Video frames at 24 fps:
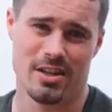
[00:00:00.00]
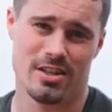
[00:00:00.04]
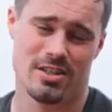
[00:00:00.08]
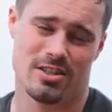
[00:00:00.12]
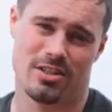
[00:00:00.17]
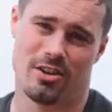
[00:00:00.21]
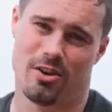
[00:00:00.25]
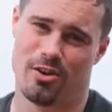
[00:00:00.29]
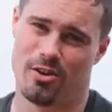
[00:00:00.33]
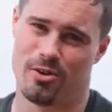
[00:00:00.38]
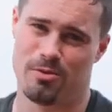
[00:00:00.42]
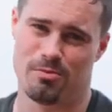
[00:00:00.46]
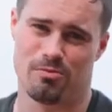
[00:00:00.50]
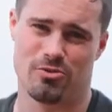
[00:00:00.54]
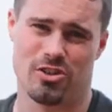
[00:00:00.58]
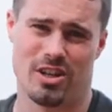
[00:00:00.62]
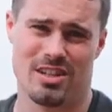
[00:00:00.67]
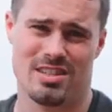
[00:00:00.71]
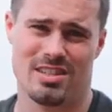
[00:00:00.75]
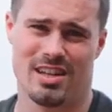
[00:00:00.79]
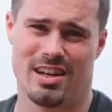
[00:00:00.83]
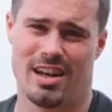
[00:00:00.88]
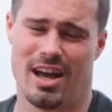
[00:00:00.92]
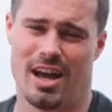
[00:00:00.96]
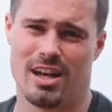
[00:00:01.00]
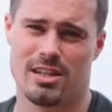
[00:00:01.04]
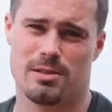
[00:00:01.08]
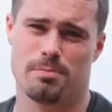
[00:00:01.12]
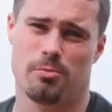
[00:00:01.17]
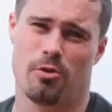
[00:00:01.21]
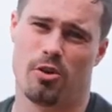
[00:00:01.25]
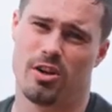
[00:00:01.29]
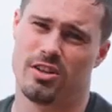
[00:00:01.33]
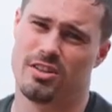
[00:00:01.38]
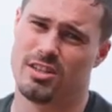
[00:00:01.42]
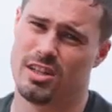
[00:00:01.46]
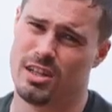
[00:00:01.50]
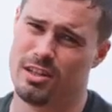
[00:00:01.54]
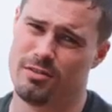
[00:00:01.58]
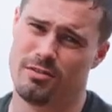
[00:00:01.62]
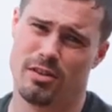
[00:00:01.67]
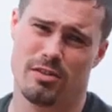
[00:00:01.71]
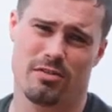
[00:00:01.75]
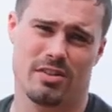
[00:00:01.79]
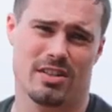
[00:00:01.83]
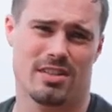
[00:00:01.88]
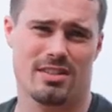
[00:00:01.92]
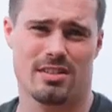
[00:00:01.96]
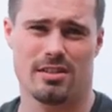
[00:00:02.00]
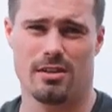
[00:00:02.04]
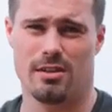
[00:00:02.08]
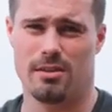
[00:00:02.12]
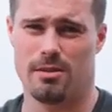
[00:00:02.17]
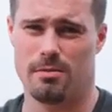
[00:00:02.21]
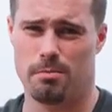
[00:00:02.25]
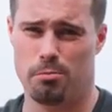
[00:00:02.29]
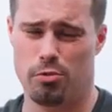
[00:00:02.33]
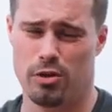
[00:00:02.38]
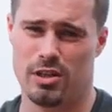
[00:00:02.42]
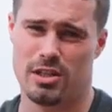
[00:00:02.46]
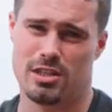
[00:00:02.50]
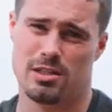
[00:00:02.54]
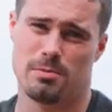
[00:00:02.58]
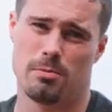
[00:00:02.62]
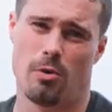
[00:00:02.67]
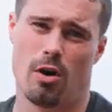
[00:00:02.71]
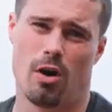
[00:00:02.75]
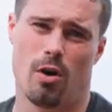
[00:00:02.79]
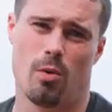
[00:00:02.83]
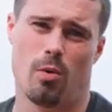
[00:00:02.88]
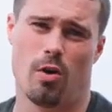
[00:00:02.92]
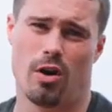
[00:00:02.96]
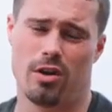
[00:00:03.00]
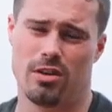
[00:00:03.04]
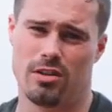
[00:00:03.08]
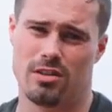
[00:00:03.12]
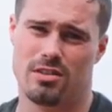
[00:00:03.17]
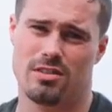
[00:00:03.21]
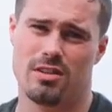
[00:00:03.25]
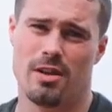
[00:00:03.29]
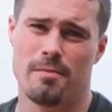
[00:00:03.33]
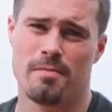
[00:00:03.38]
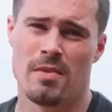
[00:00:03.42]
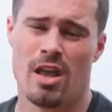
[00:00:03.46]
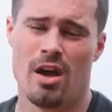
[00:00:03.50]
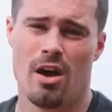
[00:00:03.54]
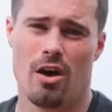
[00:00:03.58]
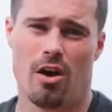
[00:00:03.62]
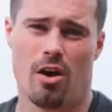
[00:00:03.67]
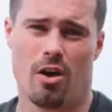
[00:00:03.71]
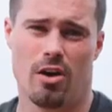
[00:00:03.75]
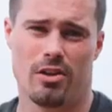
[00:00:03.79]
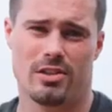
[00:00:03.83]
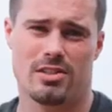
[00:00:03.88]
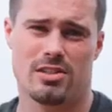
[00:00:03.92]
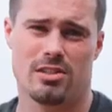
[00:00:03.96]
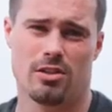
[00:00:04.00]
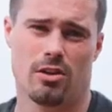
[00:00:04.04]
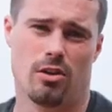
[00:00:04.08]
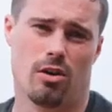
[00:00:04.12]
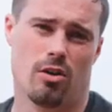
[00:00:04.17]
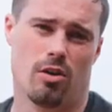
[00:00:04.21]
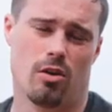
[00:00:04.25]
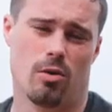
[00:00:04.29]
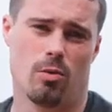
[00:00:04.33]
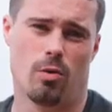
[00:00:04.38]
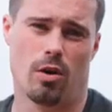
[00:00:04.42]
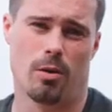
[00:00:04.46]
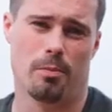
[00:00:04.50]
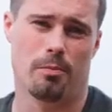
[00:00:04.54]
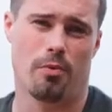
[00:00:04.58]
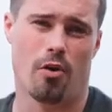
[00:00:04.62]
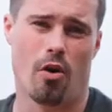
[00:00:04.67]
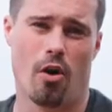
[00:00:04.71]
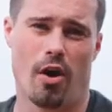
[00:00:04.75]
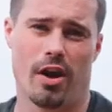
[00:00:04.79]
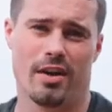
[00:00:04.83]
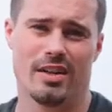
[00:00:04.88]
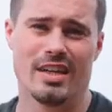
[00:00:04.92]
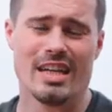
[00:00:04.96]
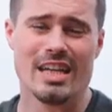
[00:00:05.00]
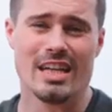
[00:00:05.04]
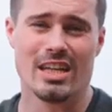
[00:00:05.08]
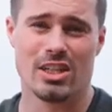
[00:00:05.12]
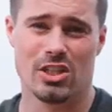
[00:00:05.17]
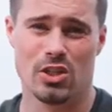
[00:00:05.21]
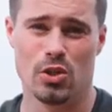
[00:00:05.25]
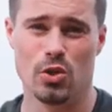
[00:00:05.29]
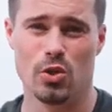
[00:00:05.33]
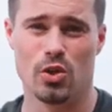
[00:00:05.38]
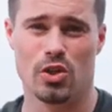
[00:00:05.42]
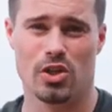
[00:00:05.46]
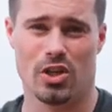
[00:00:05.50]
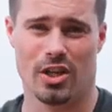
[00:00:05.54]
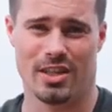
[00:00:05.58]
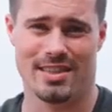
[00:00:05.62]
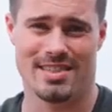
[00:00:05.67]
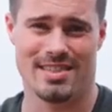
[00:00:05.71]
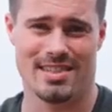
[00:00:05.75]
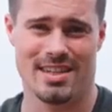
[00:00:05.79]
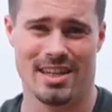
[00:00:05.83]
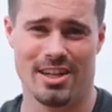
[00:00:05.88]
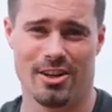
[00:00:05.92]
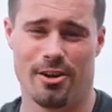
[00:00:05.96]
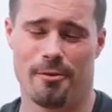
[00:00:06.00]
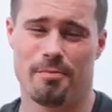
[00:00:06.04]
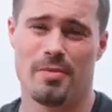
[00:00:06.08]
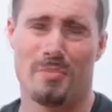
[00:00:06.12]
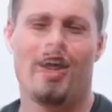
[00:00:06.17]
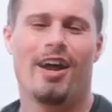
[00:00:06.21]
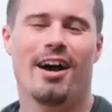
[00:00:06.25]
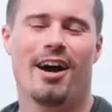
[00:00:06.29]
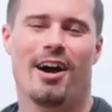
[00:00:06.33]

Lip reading: So just the last point here, even if it's a pretty small one, it's also one point to consider.